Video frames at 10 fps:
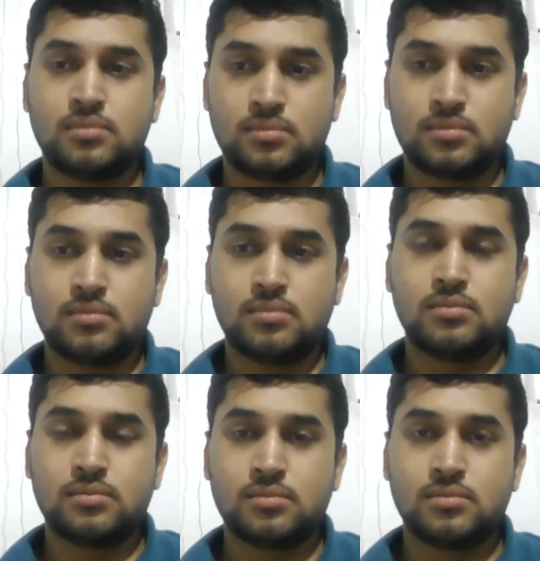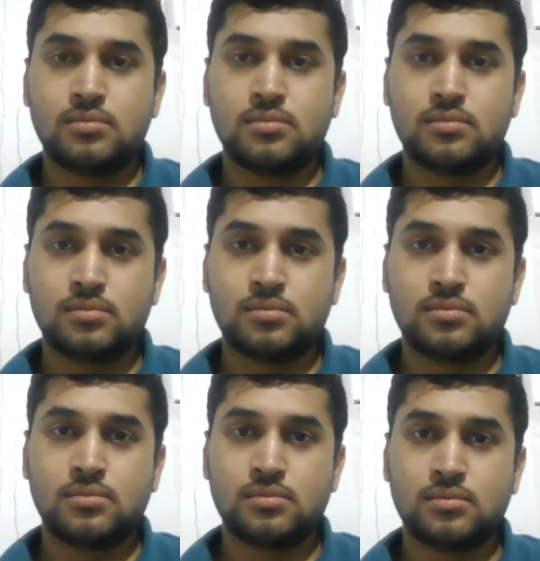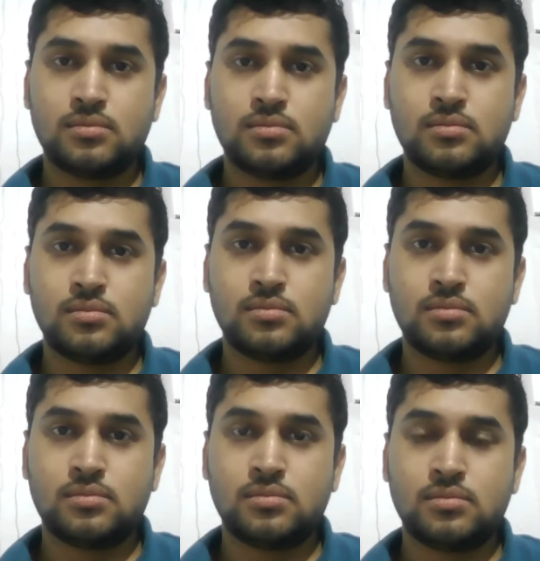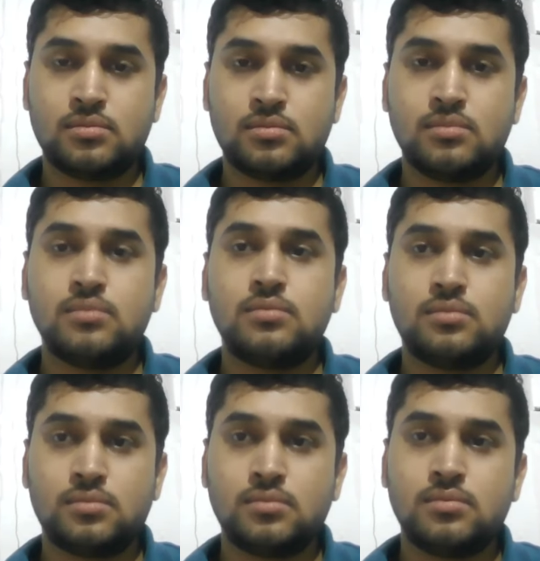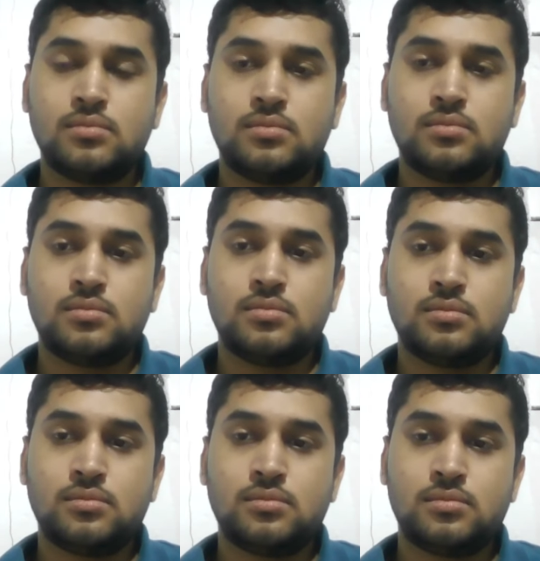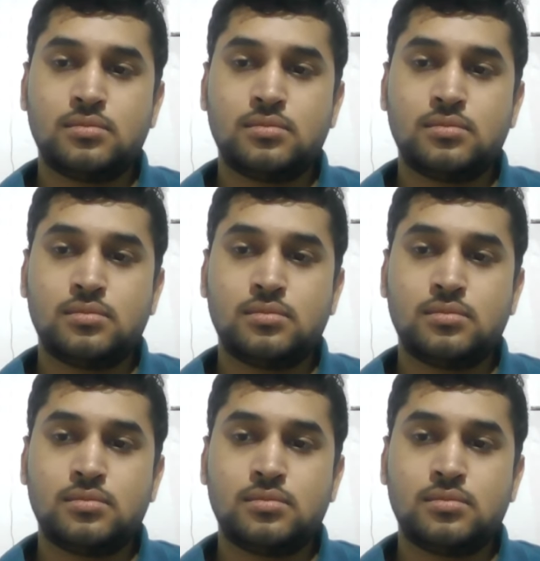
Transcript: [no speech]